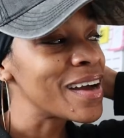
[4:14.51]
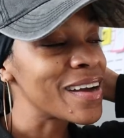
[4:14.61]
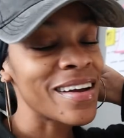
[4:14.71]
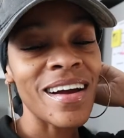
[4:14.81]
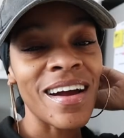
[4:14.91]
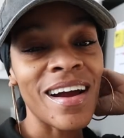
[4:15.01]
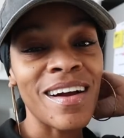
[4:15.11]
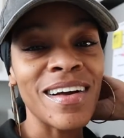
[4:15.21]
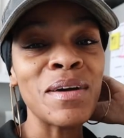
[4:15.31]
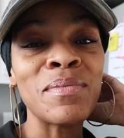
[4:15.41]

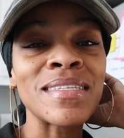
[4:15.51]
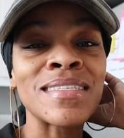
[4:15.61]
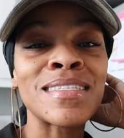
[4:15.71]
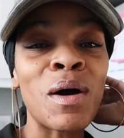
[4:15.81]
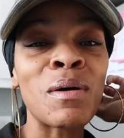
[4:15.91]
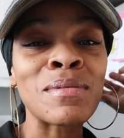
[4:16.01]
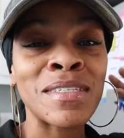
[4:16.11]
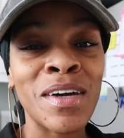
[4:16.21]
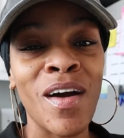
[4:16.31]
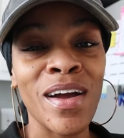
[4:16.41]
Girl, it was so
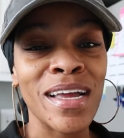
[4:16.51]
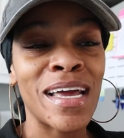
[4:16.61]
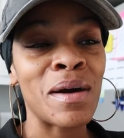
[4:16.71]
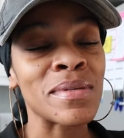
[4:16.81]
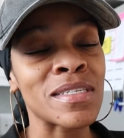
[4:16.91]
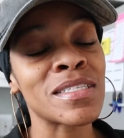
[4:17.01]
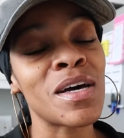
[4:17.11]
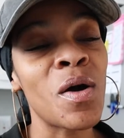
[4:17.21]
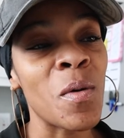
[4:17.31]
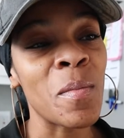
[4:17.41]
dark and I was
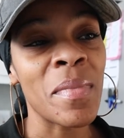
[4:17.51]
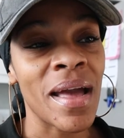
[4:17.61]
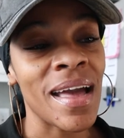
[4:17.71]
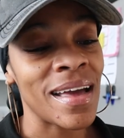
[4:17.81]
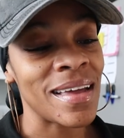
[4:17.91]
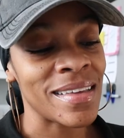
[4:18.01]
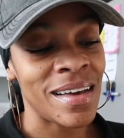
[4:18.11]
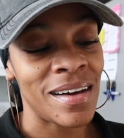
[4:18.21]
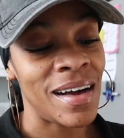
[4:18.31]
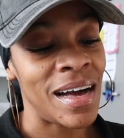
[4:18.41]
so mad,
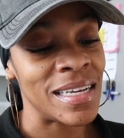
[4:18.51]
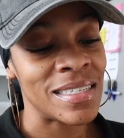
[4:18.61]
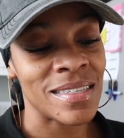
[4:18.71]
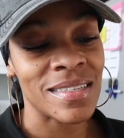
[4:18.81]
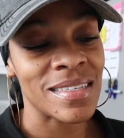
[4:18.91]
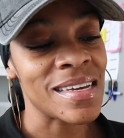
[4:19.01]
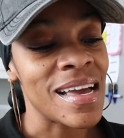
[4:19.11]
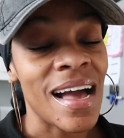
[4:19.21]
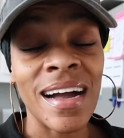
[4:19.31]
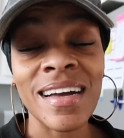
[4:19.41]
y'all. I just,
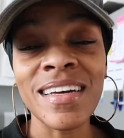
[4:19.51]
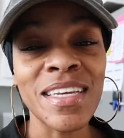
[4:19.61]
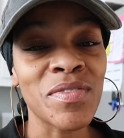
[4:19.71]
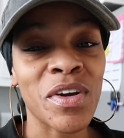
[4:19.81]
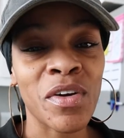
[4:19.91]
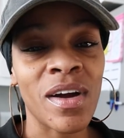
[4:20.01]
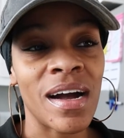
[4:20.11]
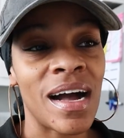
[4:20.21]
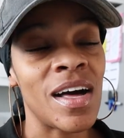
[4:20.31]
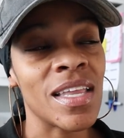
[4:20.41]
I couldn't even
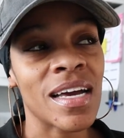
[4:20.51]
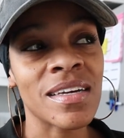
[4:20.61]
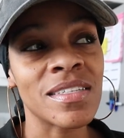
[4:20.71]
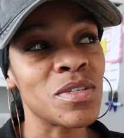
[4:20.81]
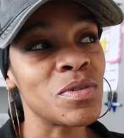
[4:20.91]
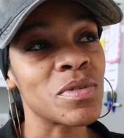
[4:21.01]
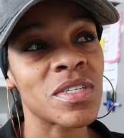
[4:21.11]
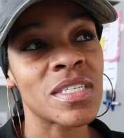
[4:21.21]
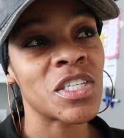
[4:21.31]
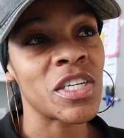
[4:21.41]
cry. All I could do was
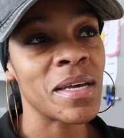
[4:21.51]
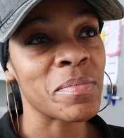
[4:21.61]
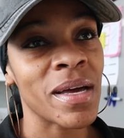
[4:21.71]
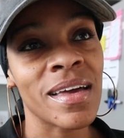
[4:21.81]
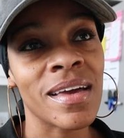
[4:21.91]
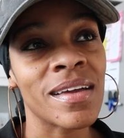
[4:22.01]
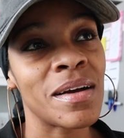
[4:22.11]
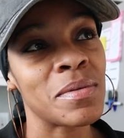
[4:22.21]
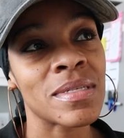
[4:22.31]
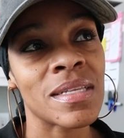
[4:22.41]
just shake my head.
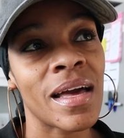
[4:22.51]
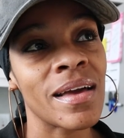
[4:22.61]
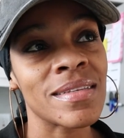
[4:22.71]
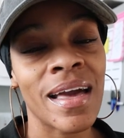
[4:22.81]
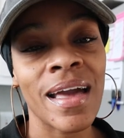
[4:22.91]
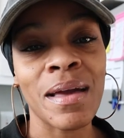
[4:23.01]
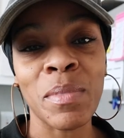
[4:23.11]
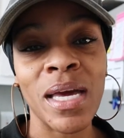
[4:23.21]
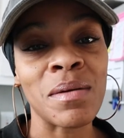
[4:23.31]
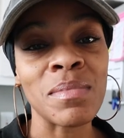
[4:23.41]
I was like, dang,
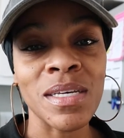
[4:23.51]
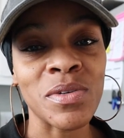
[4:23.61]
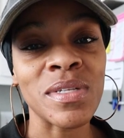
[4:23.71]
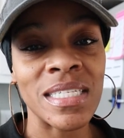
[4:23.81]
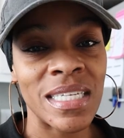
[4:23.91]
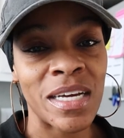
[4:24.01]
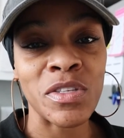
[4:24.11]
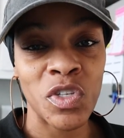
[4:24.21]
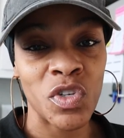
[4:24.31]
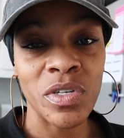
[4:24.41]
man, I'm literally down
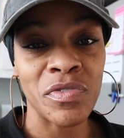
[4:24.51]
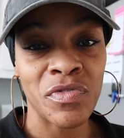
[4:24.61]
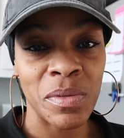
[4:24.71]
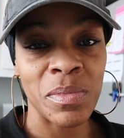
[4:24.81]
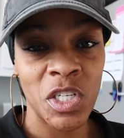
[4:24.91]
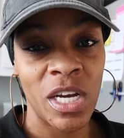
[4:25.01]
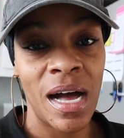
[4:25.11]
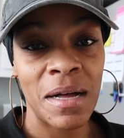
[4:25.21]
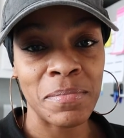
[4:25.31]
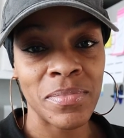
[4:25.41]
the street from the
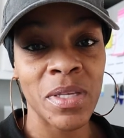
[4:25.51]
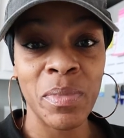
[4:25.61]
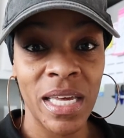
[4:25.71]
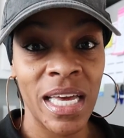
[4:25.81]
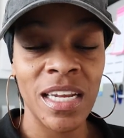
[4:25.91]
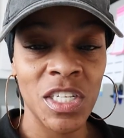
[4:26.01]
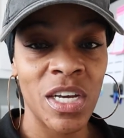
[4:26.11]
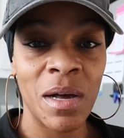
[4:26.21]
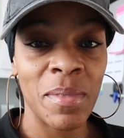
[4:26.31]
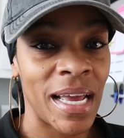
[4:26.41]
shop, the mechanic
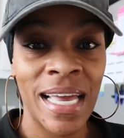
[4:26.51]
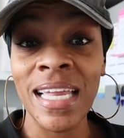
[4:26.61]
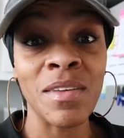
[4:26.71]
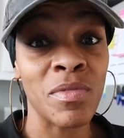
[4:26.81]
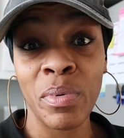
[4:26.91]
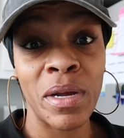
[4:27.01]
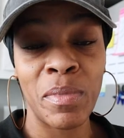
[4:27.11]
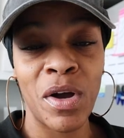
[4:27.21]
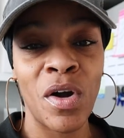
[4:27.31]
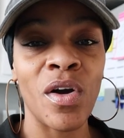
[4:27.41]
shop, and I can't even bring
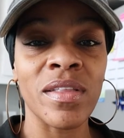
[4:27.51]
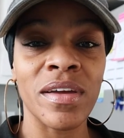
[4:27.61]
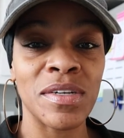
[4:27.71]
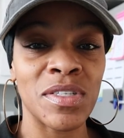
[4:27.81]
my car there.